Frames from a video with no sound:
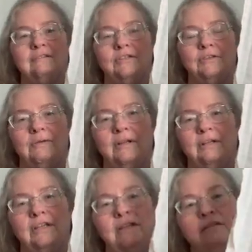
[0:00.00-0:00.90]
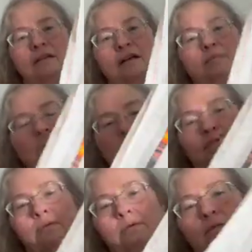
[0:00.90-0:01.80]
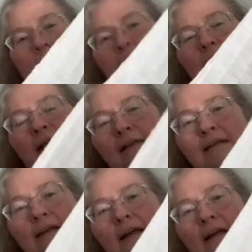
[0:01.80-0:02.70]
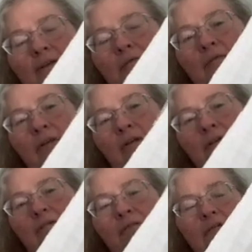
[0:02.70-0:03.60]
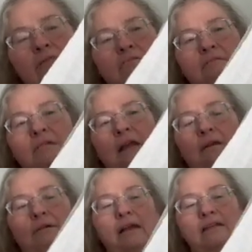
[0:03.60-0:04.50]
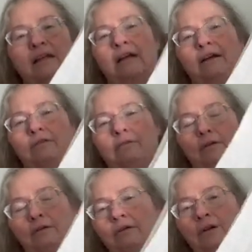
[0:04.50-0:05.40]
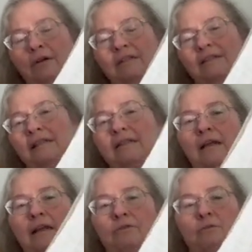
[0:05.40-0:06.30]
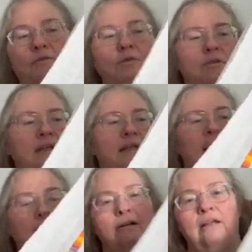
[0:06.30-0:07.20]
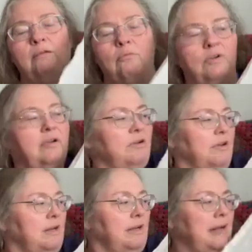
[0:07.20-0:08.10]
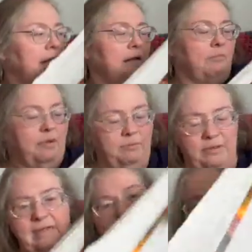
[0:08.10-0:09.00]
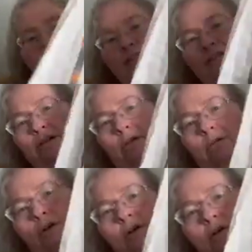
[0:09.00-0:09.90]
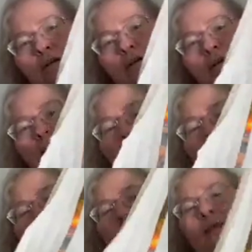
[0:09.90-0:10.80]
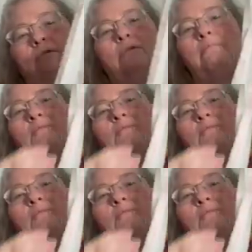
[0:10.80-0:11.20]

do it in a key snap. But for like the 18 count and 18 count or 16 or 14 count, I can work on it in hand. But because this is so long, what I'm